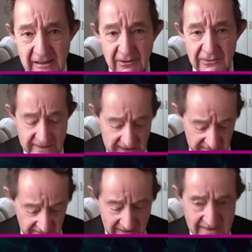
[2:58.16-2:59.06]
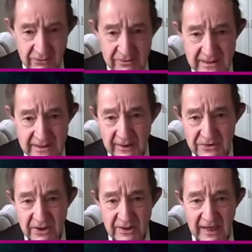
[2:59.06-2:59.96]
Is it closing our eyes, or is it
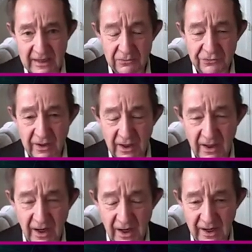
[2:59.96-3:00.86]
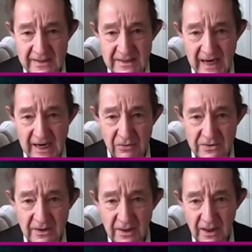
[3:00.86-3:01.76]
about to gouge our eyes
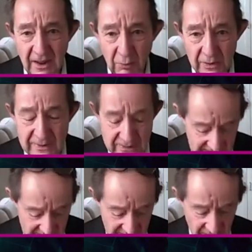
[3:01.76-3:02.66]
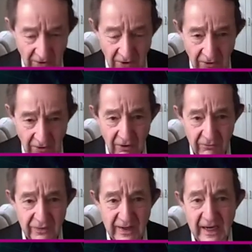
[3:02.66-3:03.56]
out? What do we think of
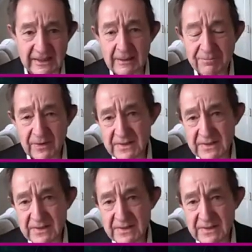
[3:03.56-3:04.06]
that?